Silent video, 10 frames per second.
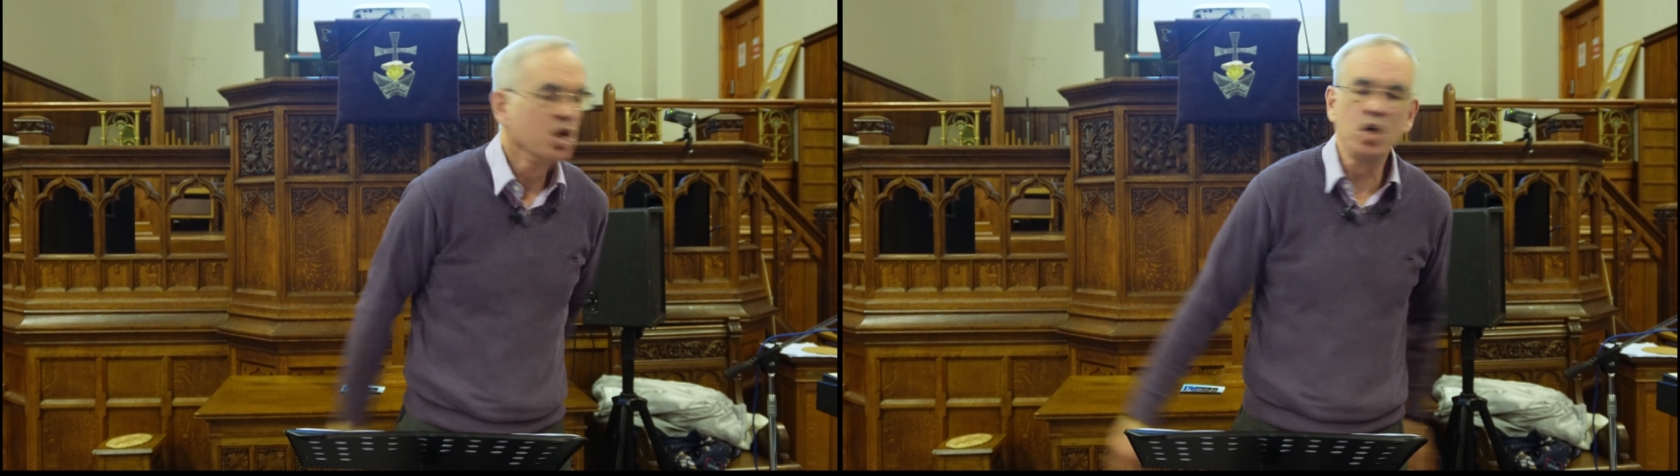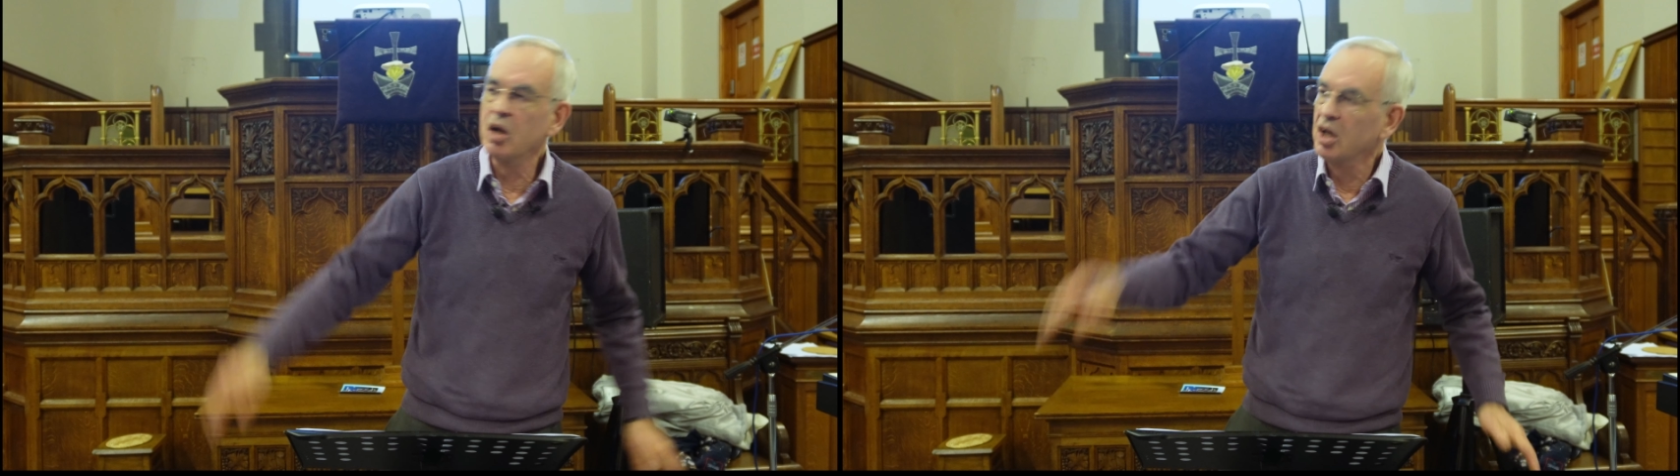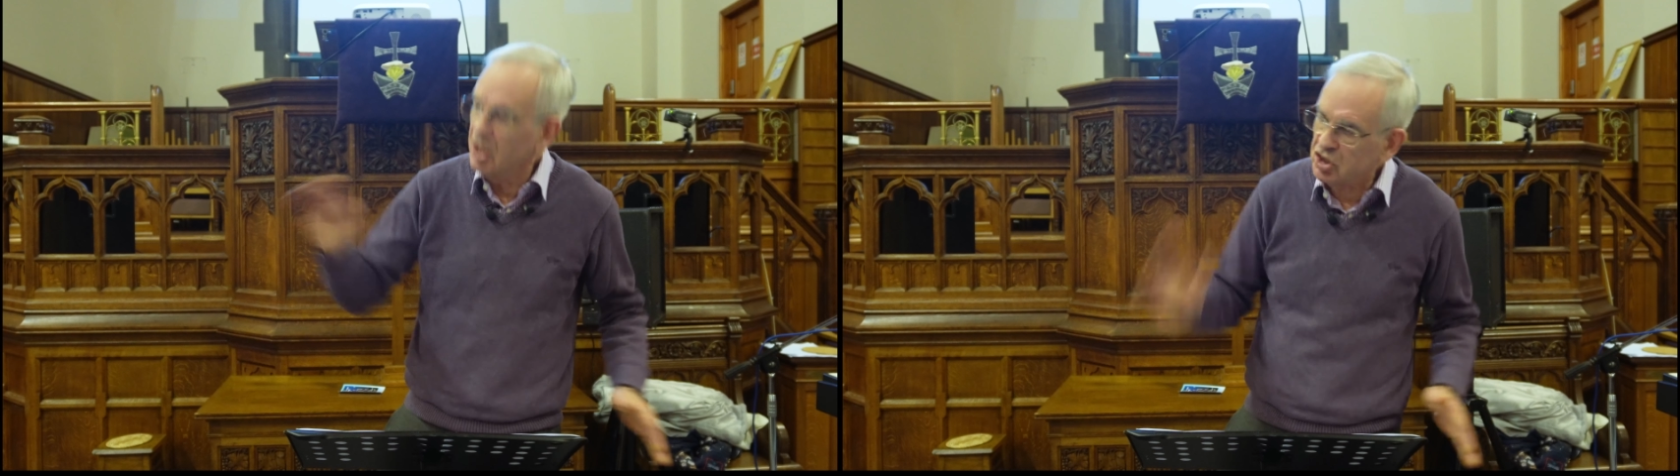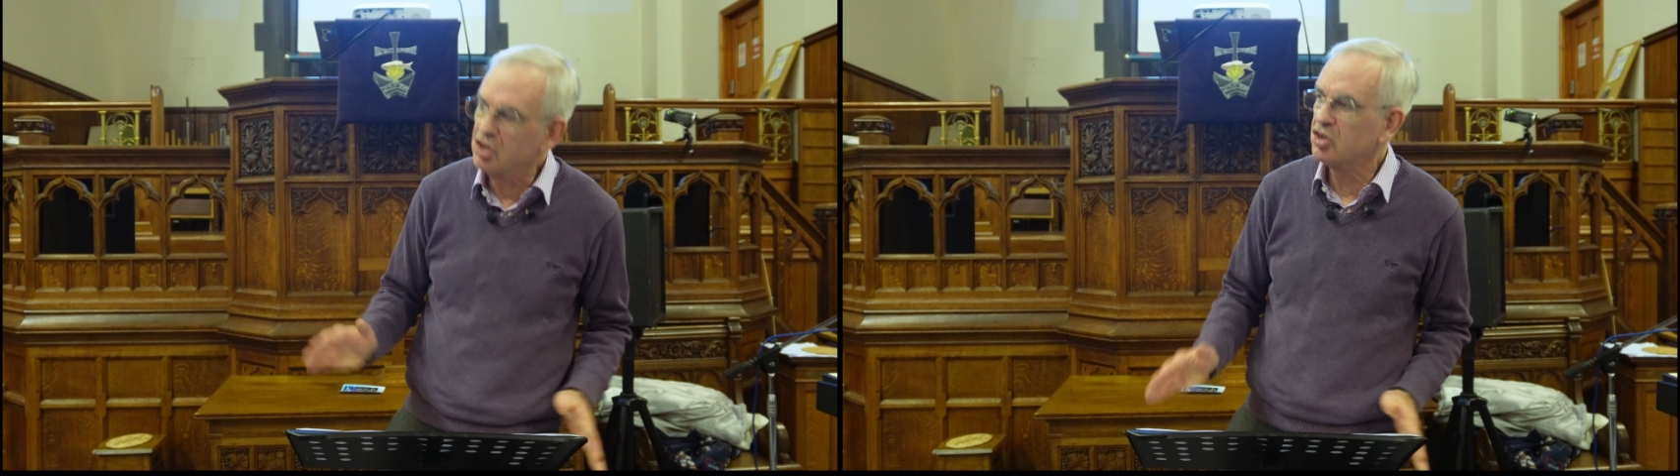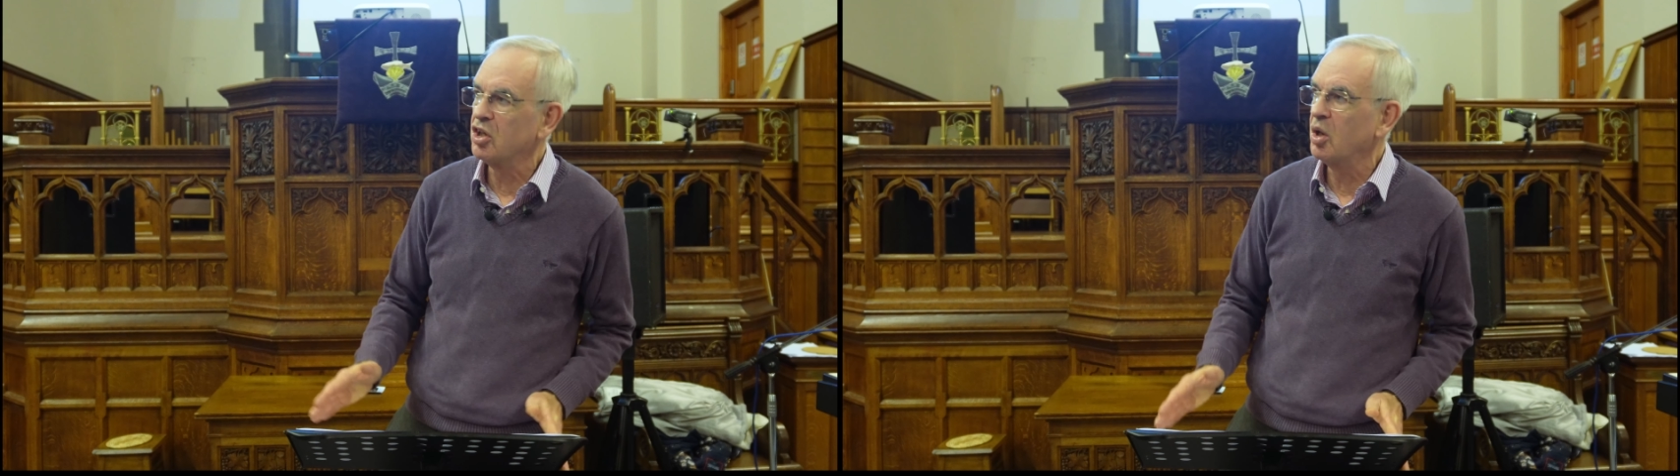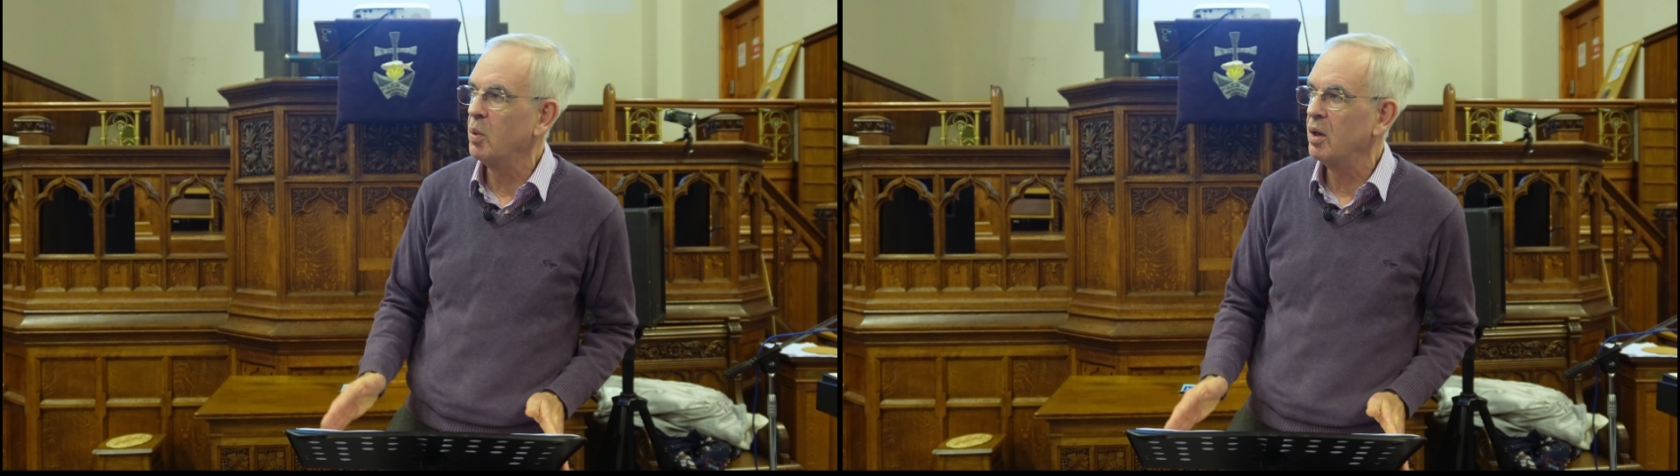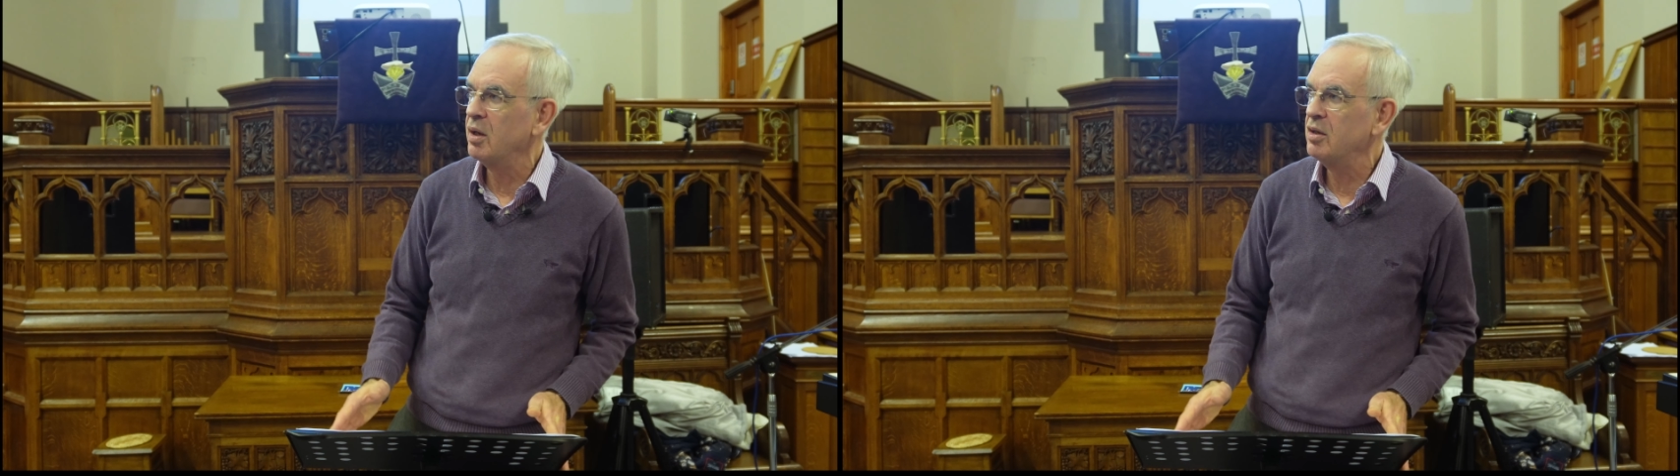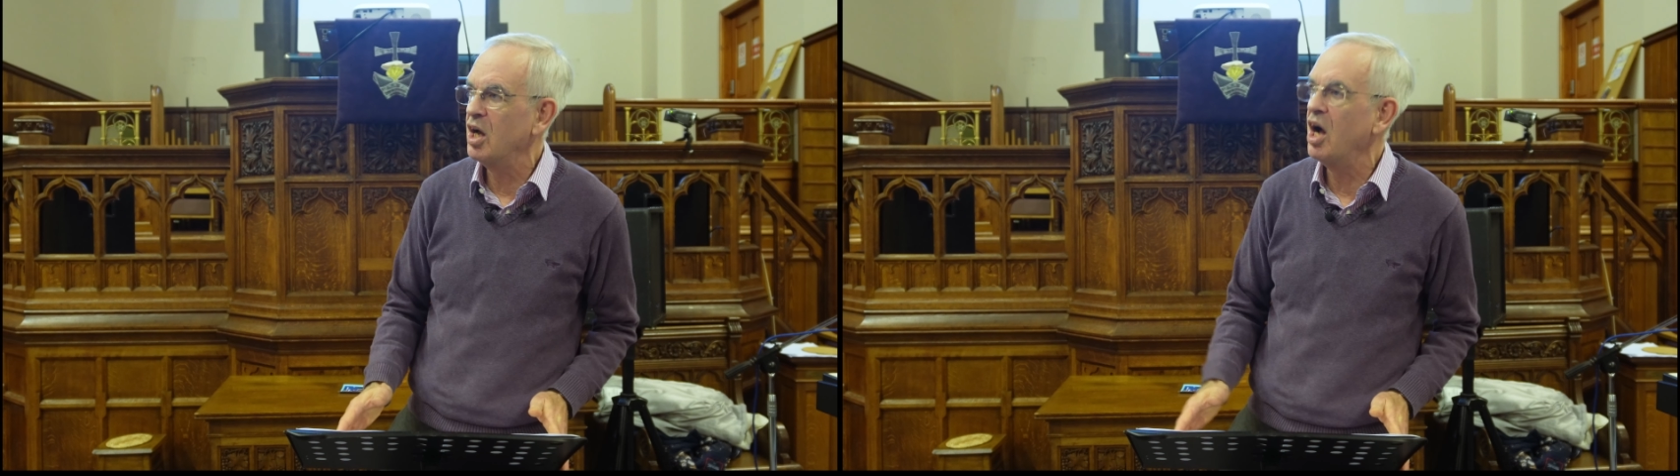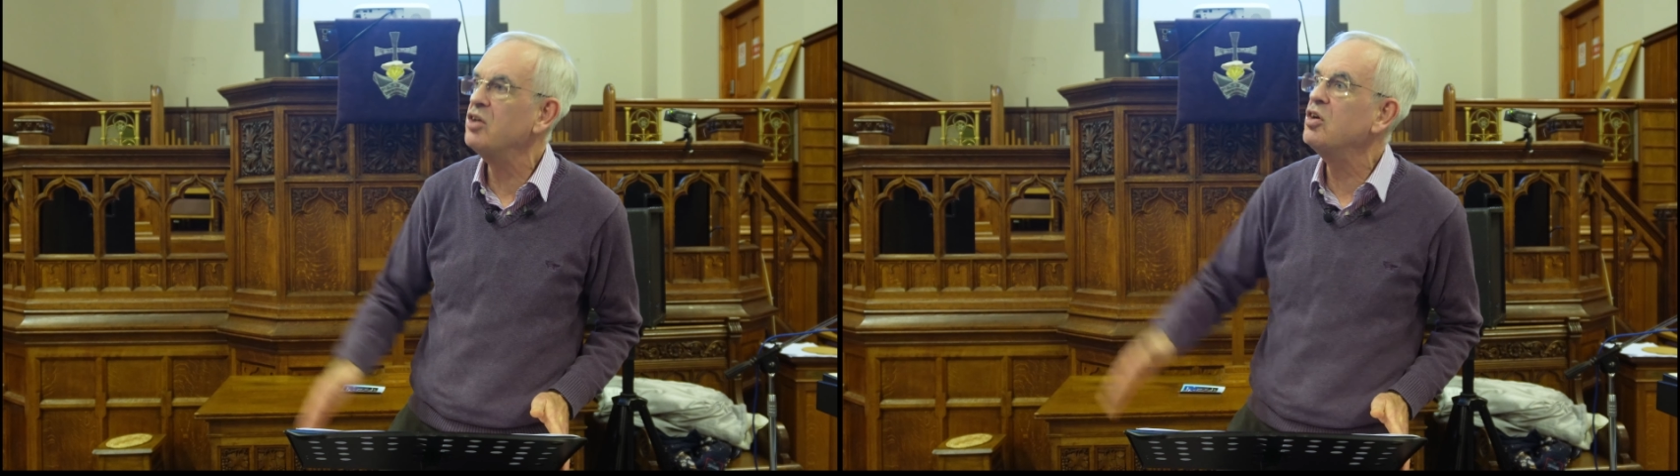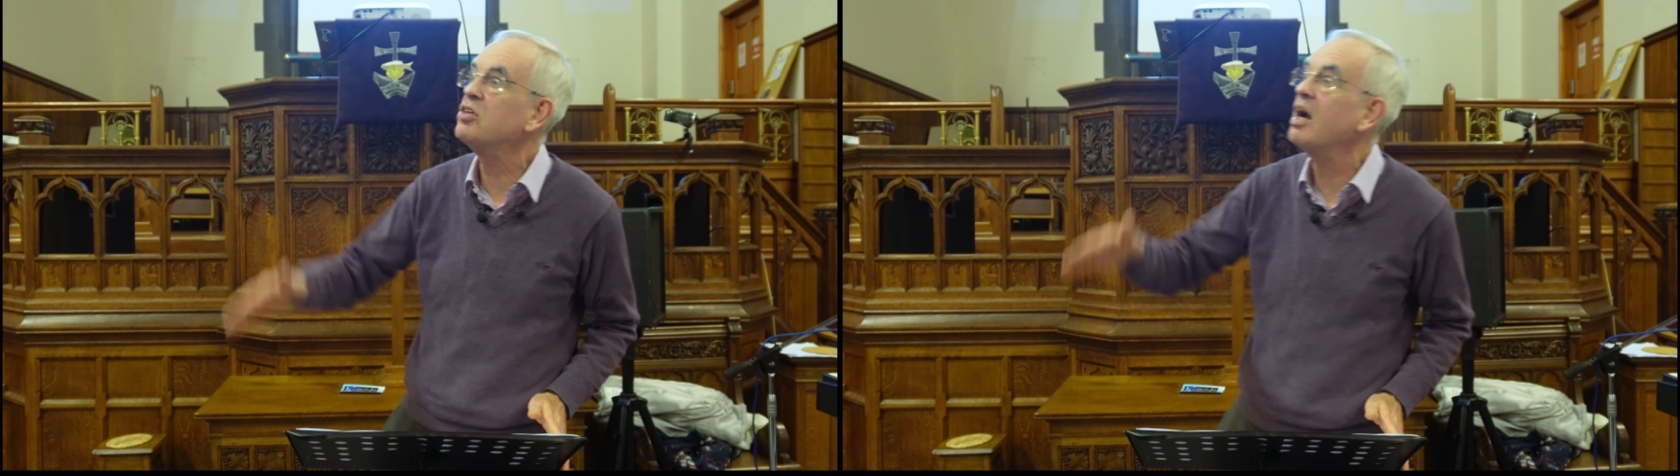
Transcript: You listen to the word and you